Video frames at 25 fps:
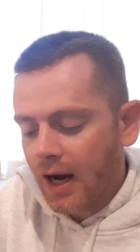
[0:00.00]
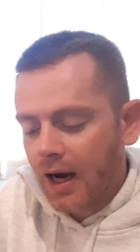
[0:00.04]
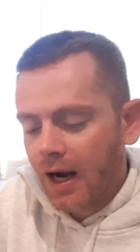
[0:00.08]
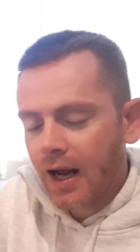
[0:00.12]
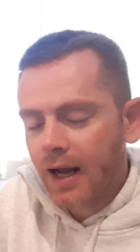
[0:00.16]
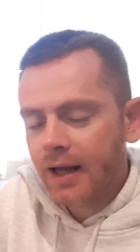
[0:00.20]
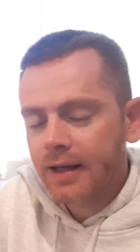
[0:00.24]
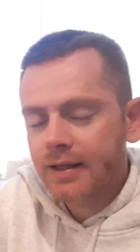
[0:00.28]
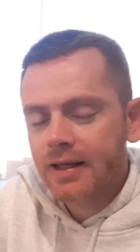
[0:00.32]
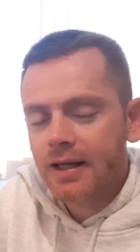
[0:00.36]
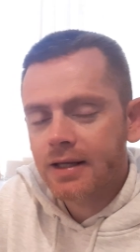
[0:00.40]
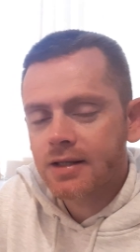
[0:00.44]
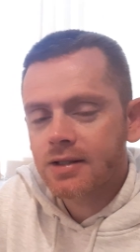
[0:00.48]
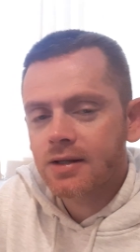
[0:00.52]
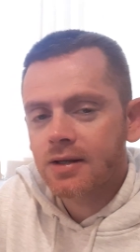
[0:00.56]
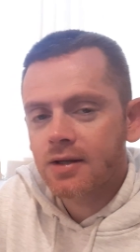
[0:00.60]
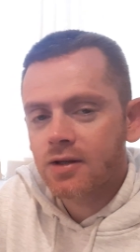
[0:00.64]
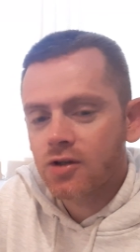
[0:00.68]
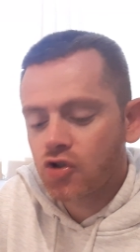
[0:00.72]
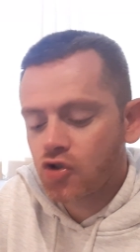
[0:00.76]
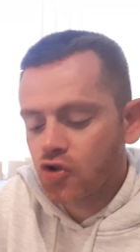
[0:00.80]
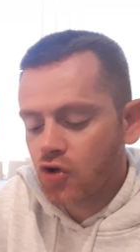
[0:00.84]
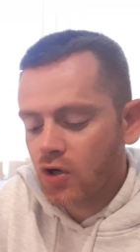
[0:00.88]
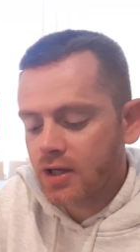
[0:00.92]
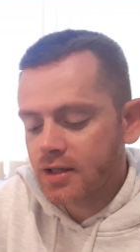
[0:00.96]
And yet
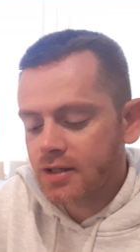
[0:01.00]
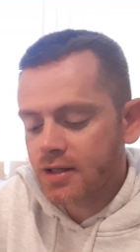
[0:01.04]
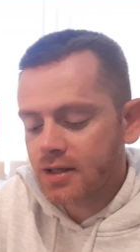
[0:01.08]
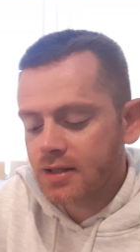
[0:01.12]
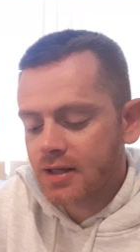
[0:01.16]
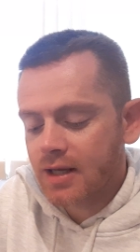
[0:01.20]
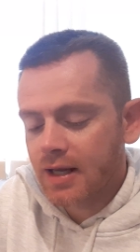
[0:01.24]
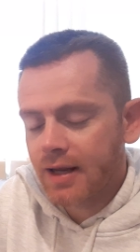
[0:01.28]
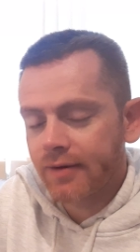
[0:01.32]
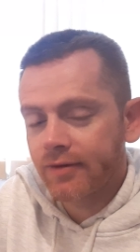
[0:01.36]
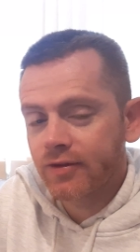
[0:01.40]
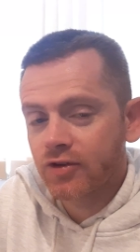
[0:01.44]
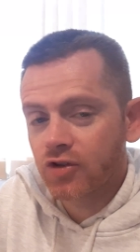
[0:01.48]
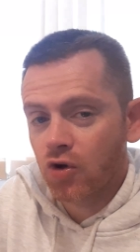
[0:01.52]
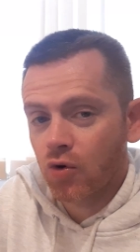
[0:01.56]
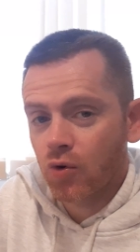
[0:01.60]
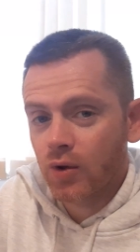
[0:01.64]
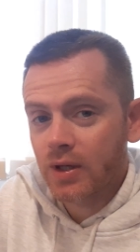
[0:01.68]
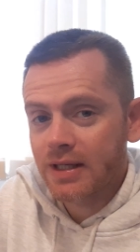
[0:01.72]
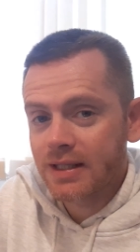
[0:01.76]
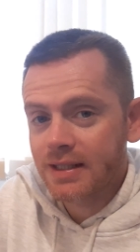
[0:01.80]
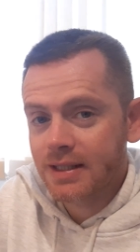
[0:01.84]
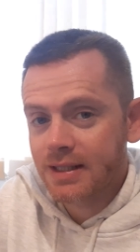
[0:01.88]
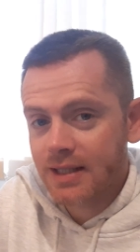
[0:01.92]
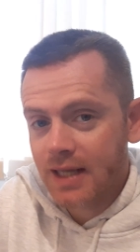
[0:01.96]
Jesus, even though
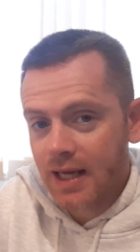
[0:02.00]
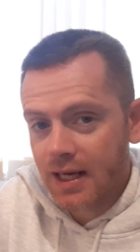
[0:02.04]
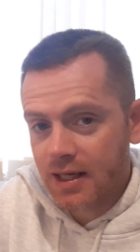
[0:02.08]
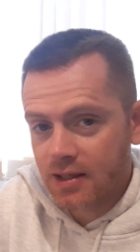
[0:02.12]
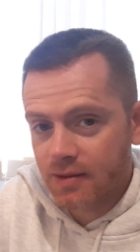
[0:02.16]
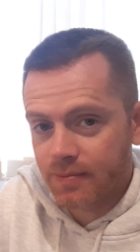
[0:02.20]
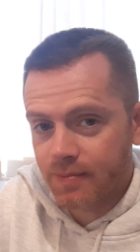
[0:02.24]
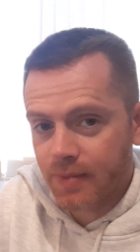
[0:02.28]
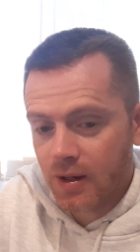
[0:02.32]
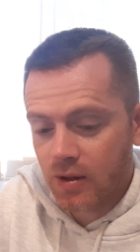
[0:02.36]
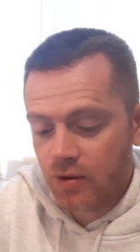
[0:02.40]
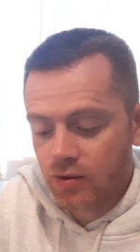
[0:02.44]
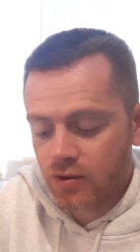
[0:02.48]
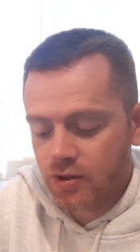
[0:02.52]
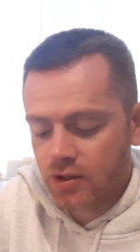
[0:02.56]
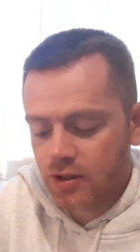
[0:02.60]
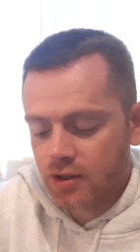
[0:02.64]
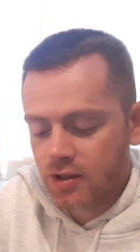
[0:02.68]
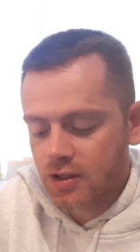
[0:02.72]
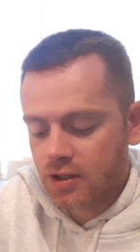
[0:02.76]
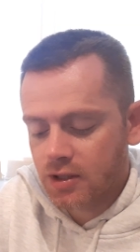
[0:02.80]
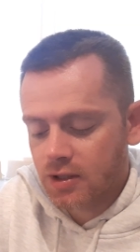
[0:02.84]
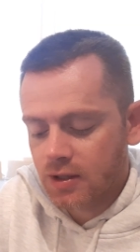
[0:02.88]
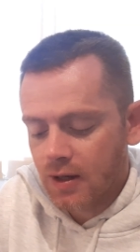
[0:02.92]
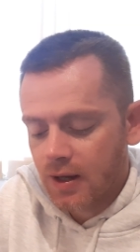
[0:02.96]
he's sad about
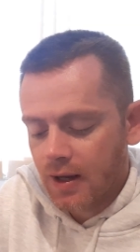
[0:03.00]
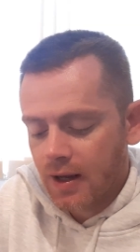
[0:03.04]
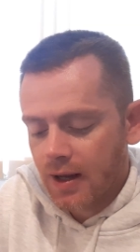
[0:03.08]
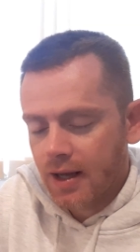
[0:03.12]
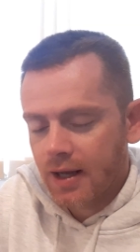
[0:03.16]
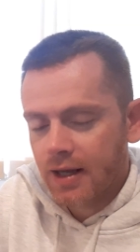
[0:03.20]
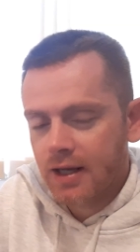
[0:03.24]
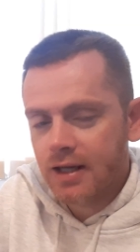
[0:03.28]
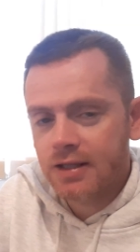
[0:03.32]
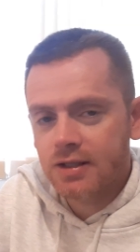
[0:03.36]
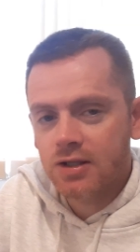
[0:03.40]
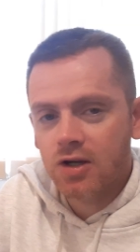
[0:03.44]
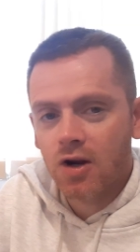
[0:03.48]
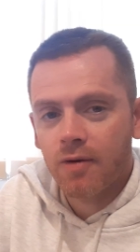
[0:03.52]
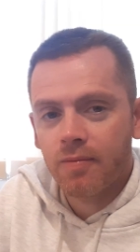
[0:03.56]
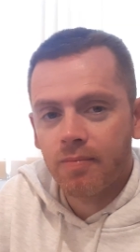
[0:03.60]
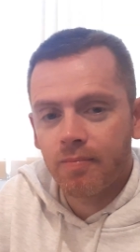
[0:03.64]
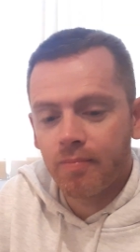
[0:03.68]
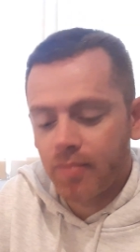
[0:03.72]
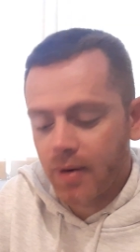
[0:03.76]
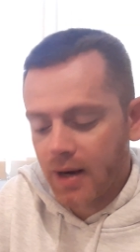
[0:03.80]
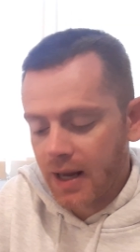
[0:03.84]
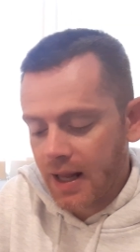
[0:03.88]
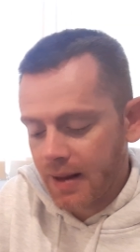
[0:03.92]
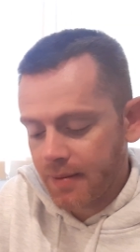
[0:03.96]
it, he's
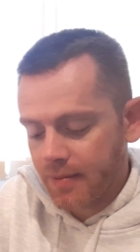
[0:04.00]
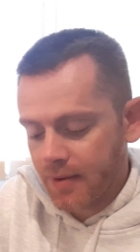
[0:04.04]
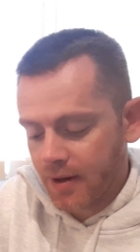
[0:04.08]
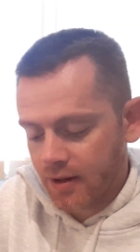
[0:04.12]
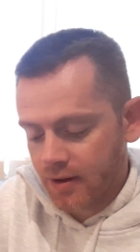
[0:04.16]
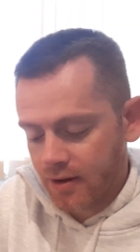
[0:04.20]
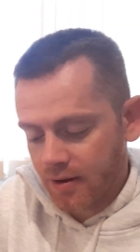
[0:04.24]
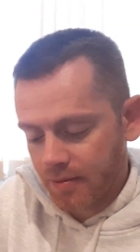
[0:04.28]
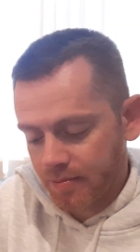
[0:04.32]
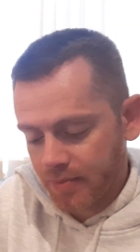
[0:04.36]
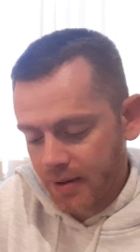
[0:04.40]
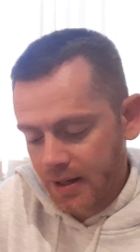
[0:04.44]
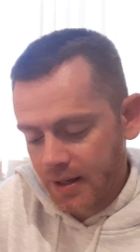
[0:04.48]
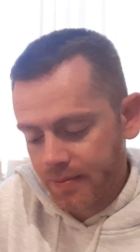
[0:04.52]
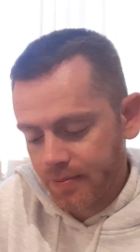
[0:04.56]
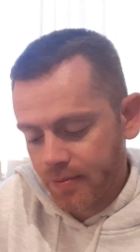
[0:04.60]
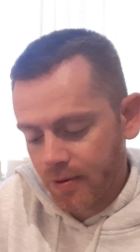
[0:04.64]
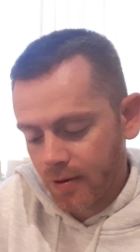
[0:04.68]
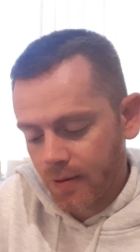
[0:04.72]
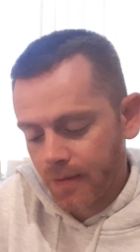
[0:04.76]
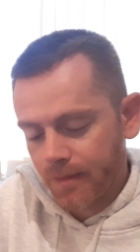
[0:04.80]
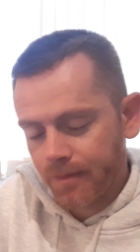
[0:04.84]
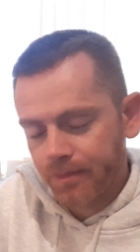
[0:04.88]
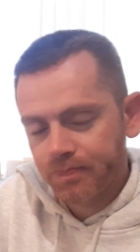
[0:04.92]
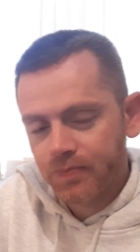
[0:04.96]
not blaming the
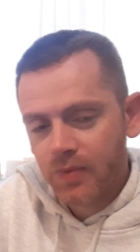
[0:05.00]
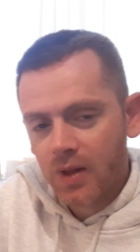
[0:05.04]
people.